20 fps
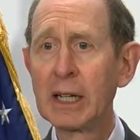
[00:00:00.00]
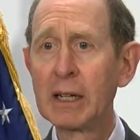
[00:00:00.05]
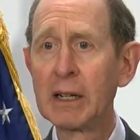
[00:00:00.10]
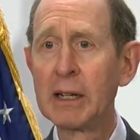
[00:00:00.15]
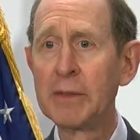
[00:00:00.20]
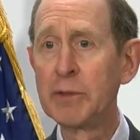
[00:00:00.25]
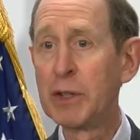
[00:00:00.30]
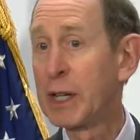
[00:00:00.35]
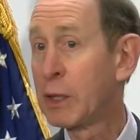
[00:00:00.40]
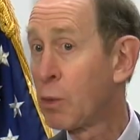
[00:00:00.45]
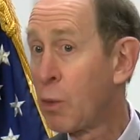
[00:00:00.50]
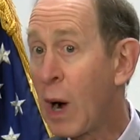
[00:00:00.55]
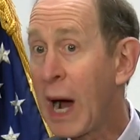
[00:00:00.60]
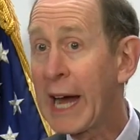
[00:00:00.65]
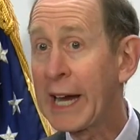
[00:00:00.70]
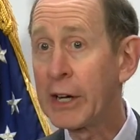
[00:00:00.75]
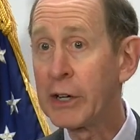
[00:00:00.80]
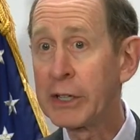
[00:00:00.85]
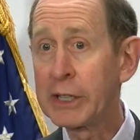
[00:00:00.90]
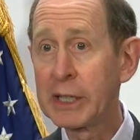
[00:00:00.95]
and
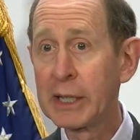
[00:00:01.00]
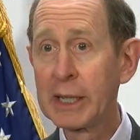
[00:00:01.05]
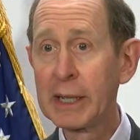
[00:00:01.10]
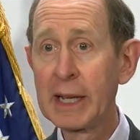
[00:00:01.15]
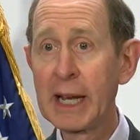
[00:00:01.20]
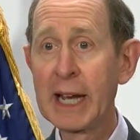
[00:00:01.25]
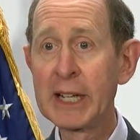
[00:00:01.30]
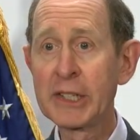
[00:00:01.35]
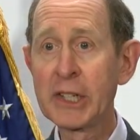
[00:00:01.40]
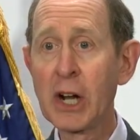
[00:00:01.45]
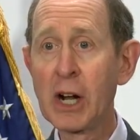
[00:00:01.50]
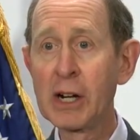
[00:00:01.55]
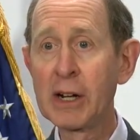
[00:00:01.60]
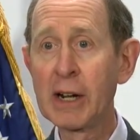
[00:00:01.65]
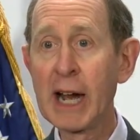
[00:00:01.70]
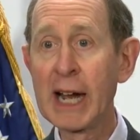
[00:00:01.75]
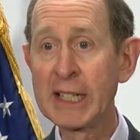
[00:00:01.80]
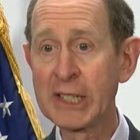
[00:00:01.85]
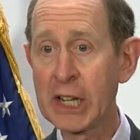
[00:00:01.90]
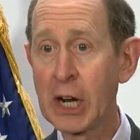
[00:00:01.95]
required as our,
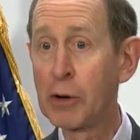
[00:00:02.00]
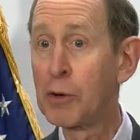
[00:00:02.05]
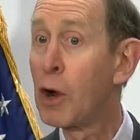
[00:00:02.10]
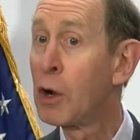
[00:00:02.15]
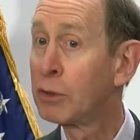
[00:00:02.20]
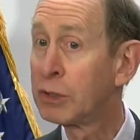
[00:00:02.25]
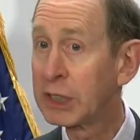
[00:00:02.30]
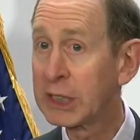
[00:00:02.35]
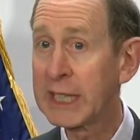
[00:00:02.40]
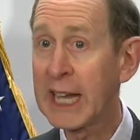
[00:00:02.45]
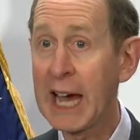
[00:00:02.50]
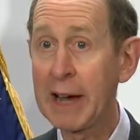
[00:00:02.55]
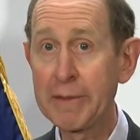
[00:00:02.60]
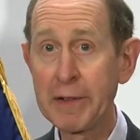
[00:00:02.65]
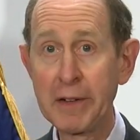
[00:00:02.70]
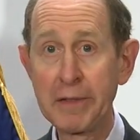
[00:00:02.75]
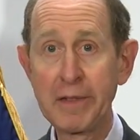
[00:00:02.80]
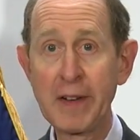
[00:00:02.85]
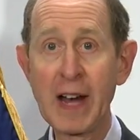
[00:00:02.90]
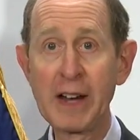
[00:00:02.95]
as our own staff
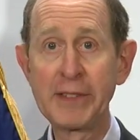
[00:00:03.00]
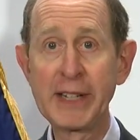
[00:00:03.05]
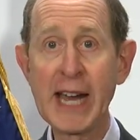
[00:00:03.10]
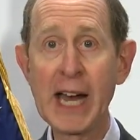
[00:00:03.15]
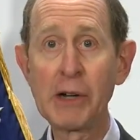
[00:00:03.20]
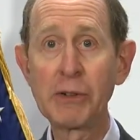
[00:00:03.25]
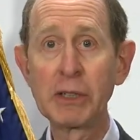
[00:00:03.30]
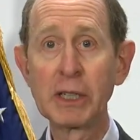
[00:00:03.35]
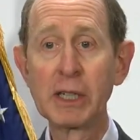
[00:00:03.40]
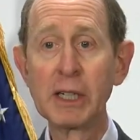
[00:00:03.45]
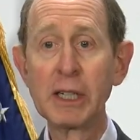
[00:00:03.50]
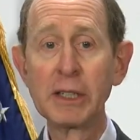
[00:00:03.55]
have found out,